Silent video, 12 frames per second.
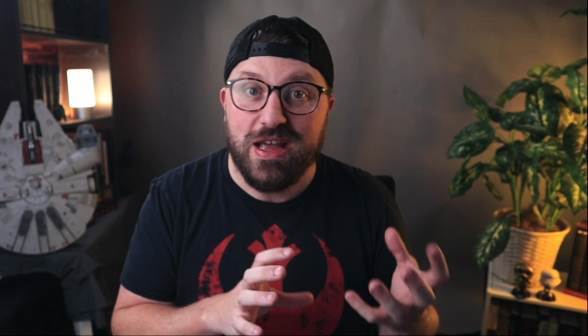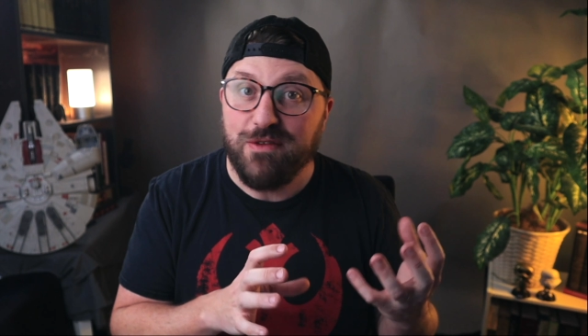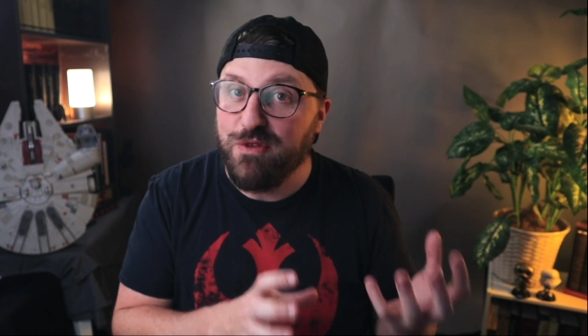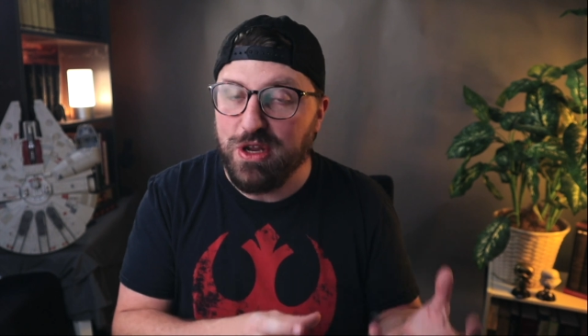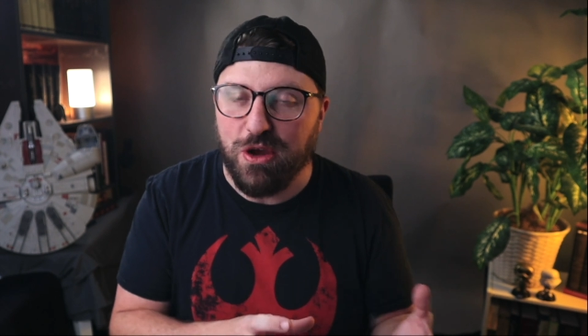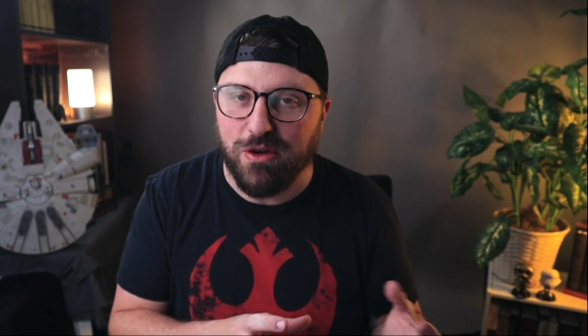
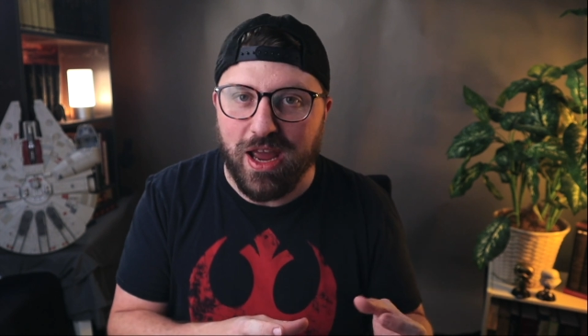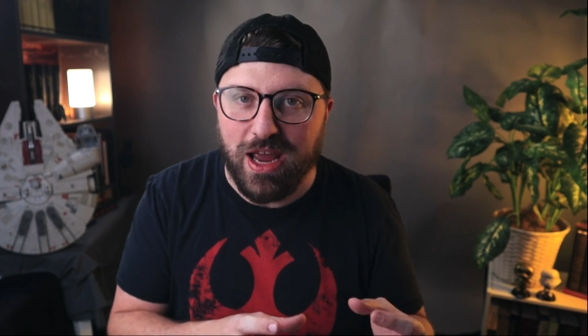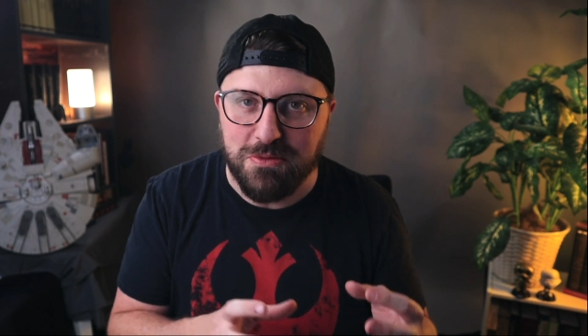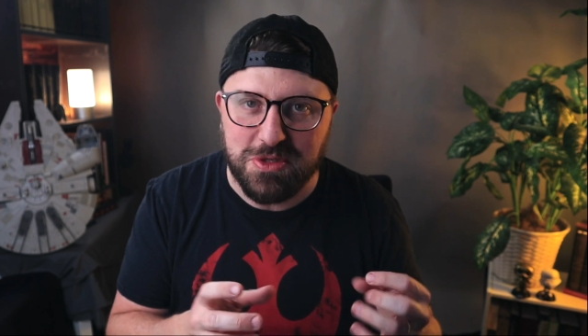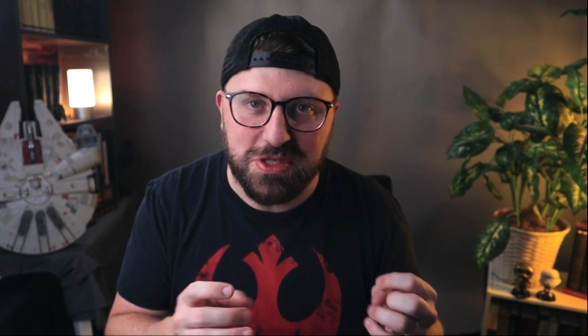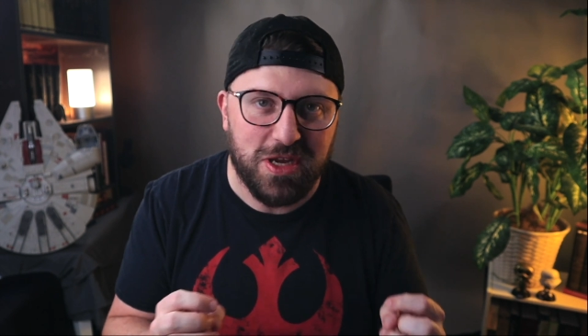video
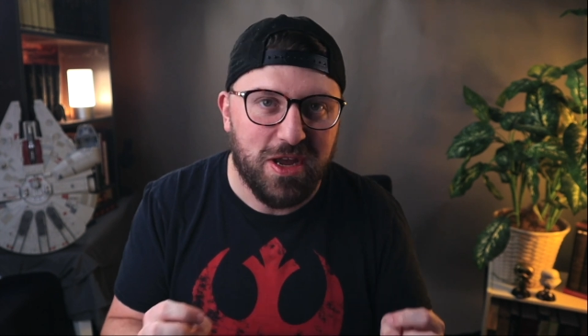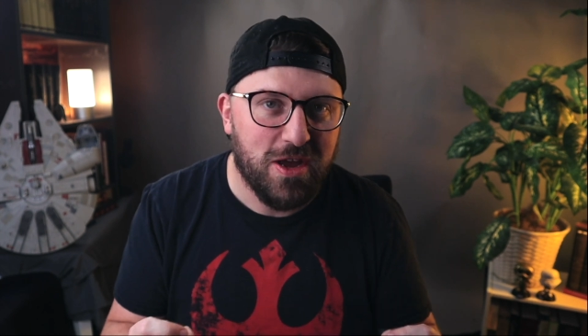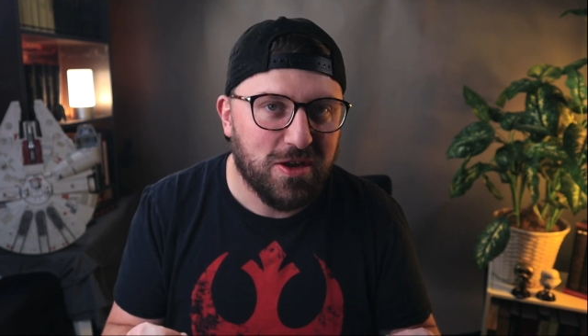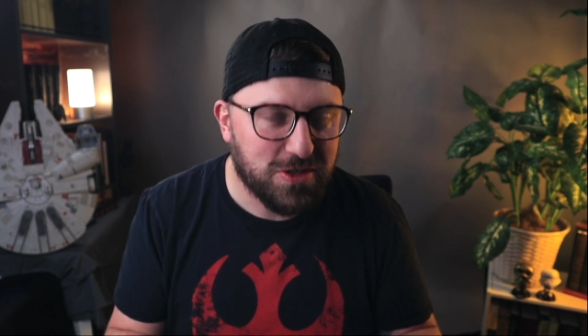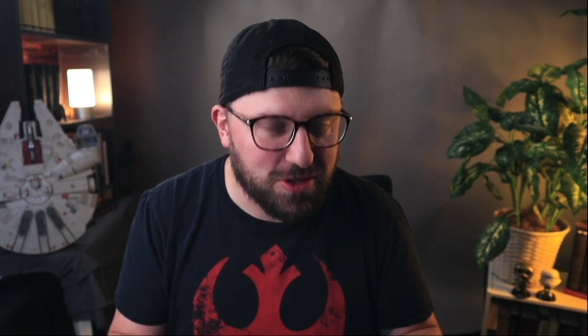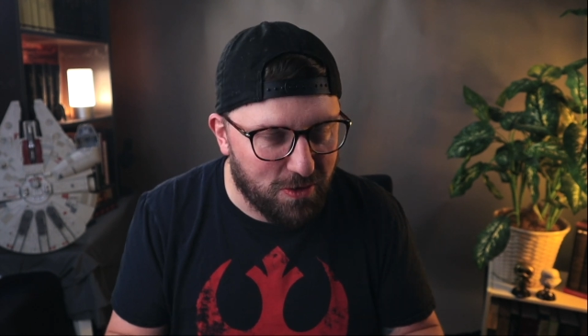games,
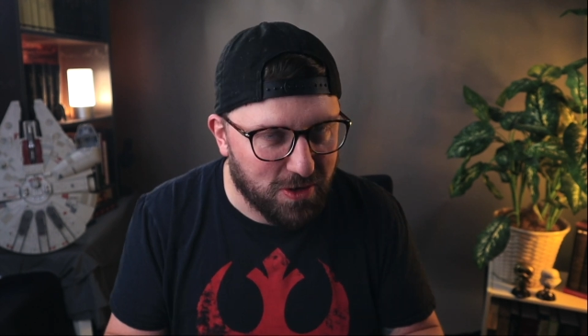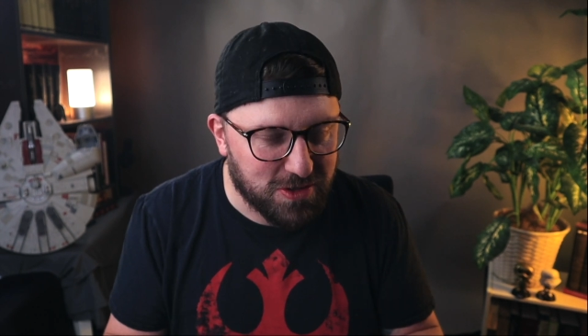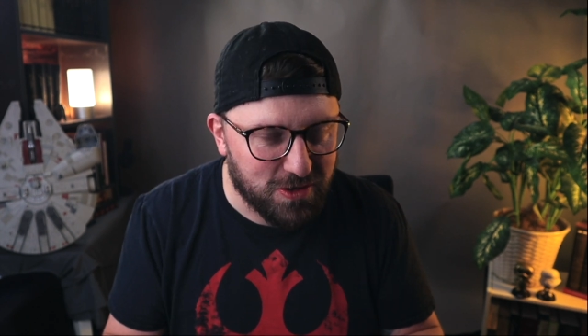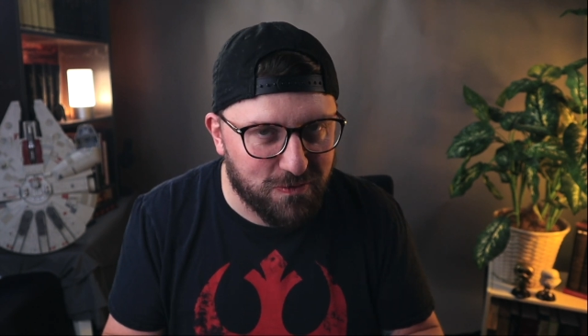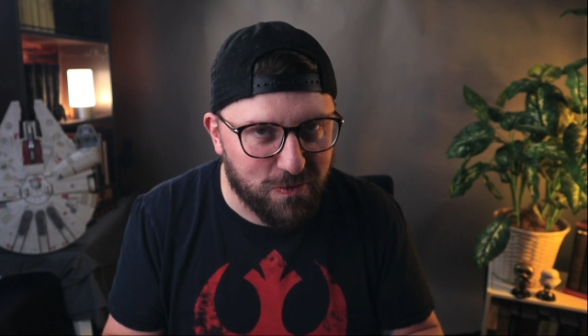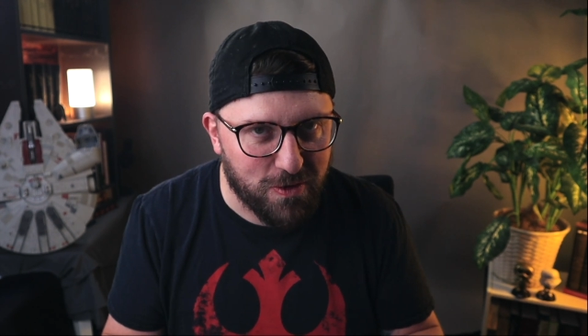so on and
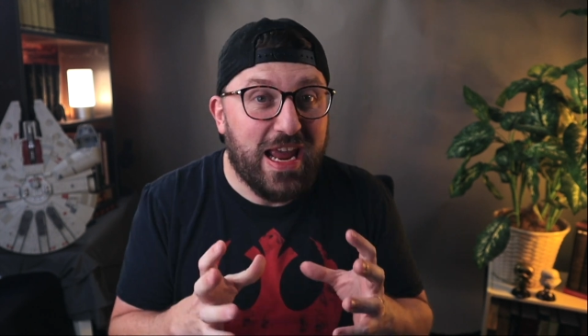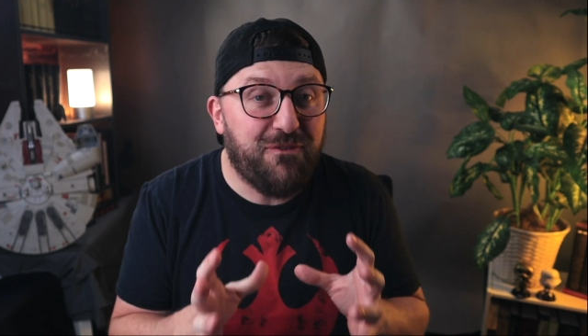so forth.